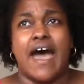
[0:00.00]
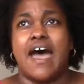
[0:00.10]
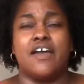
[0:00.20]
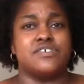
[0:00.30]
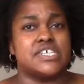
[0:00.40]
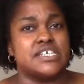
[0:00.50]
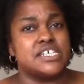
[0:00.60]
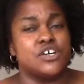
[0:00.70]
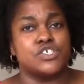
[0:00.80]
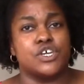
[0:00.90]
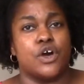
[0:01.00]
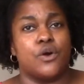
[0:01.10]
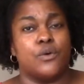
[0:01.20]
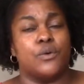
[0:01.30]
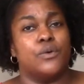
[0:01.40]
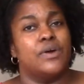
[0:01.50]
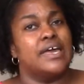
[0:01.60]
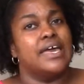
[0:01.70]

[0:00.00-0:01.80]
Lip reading: 5, 6 years ago